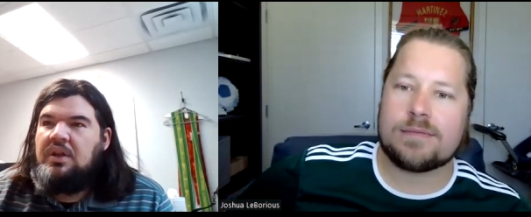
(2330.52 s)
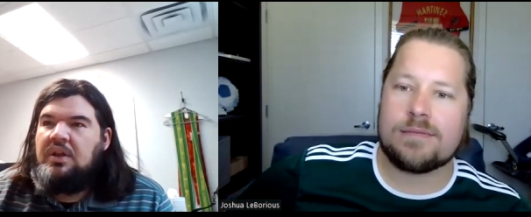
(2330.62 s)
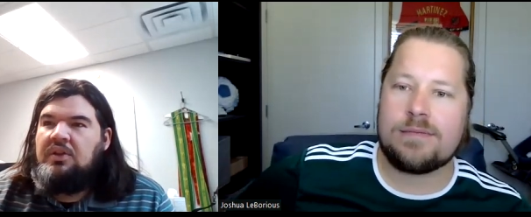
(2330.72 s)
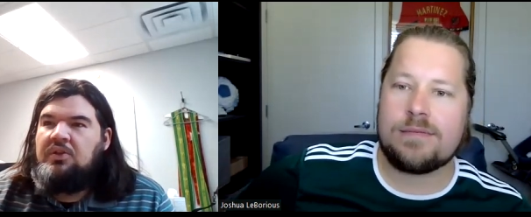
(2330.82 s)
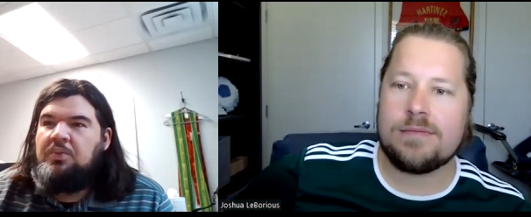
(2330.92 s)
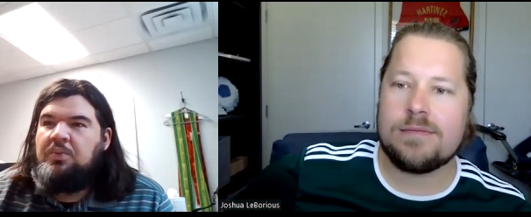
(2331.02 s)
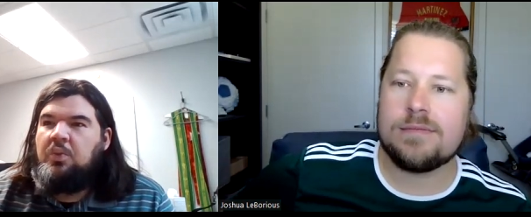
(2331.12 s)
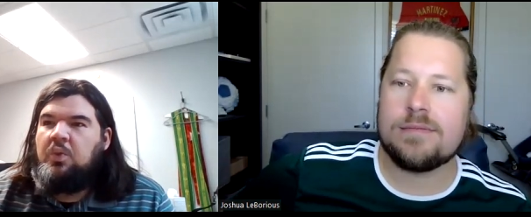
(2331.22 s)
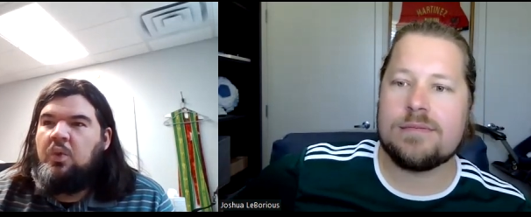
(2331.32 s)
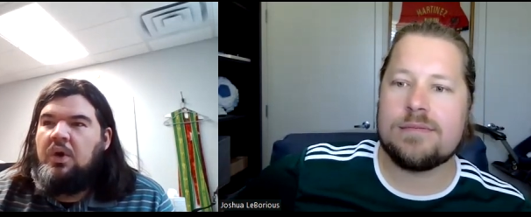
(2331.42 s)
Speaker 1: is
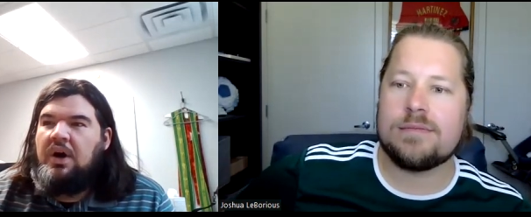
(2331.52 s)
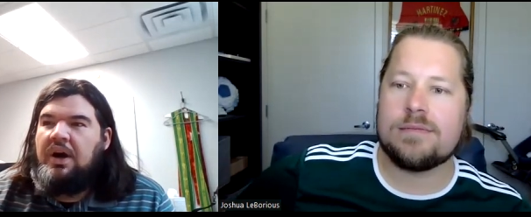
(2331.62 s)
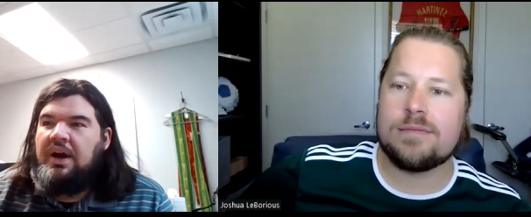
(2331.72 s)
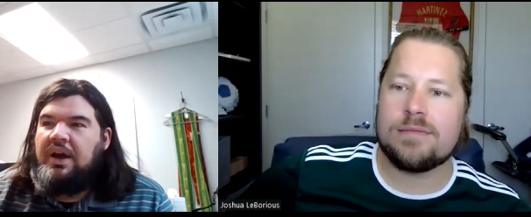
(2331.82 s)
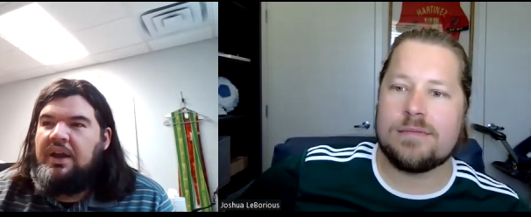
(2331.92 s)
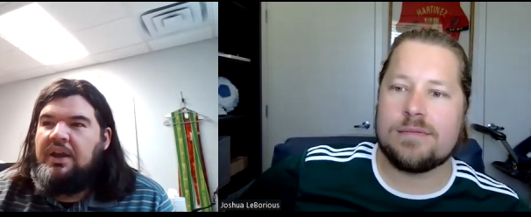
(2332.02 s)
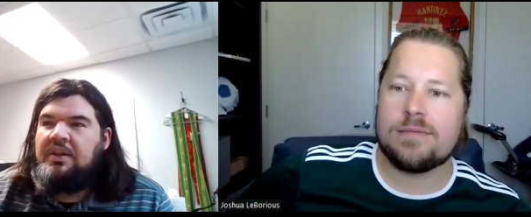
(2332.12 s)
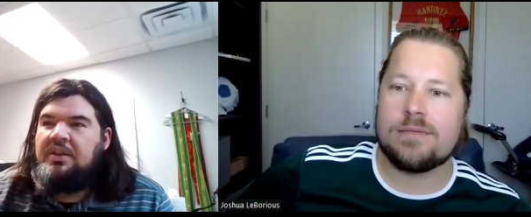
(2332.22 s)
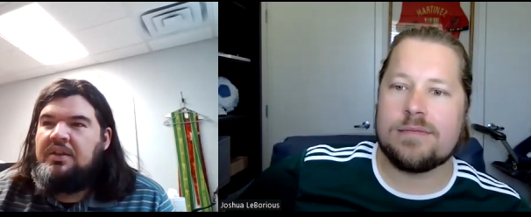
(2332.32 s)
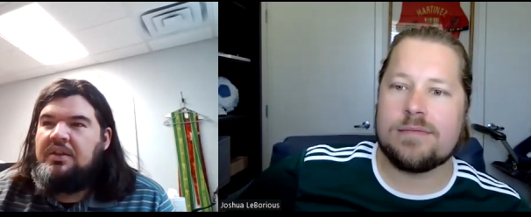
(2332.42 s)

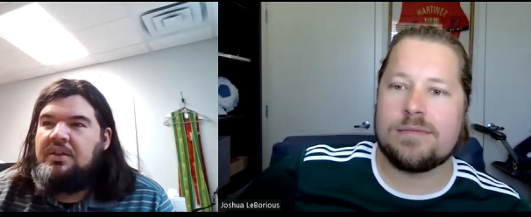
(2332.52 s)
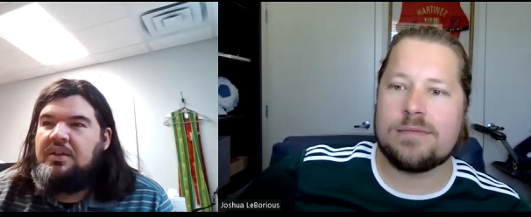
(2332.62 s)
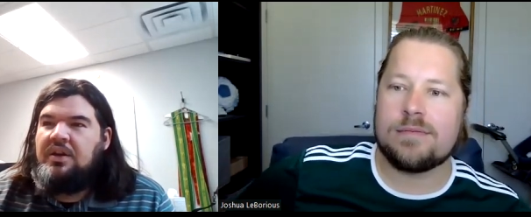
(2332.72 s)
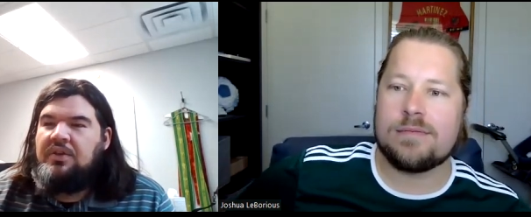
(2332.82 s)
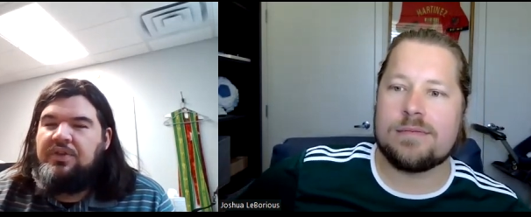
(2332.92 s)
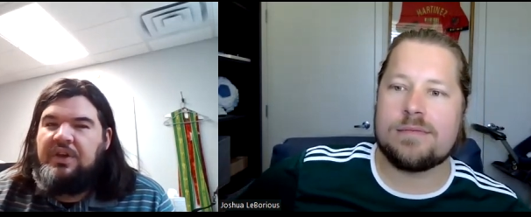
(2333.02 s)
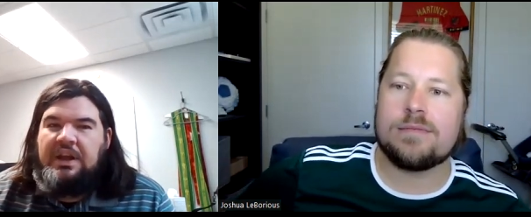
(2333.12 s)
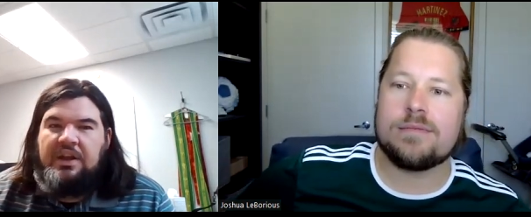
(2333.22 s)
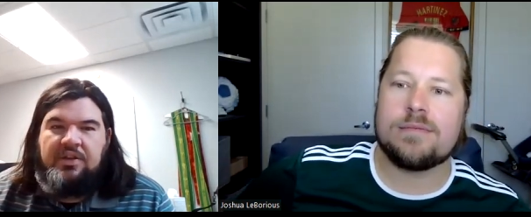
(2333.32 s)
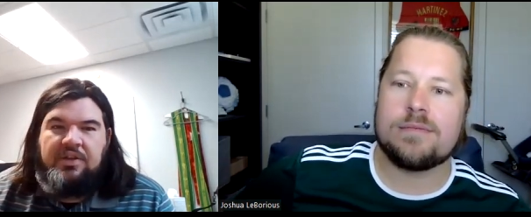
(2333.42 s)
why their
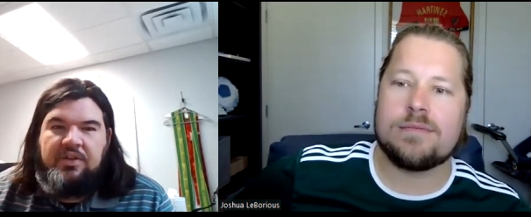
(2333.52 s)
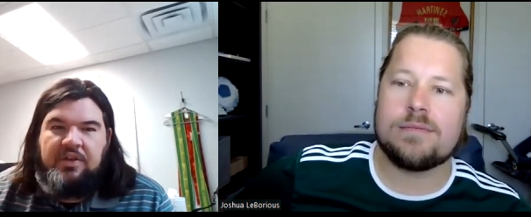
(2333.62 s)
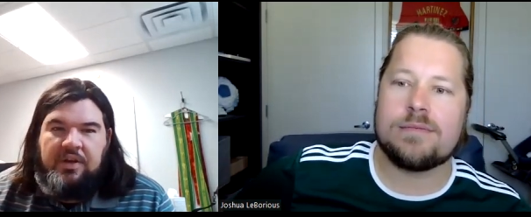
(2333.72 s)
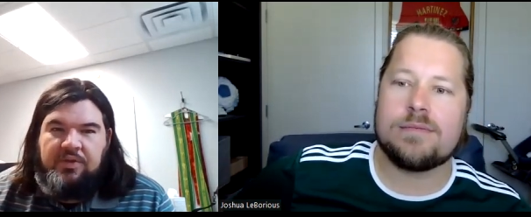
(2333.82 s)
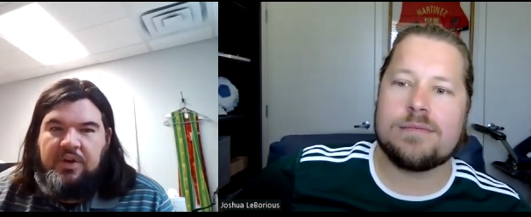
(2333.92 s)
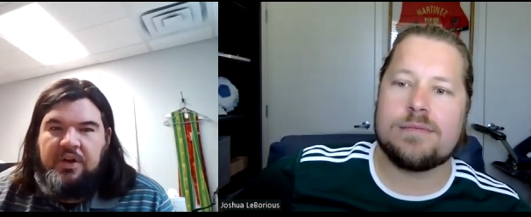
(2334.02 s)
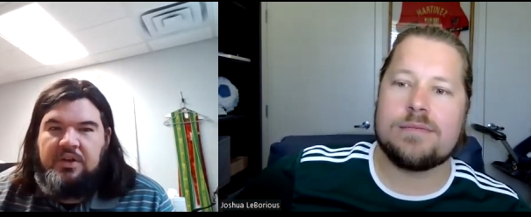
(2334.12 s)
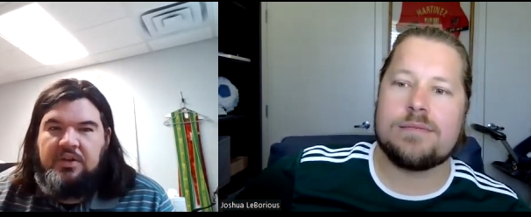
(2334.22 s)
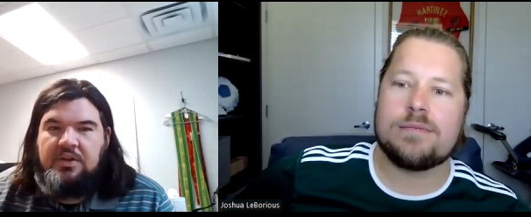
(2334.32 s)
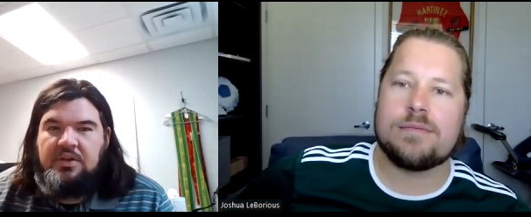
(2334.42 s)
fitness is suffering.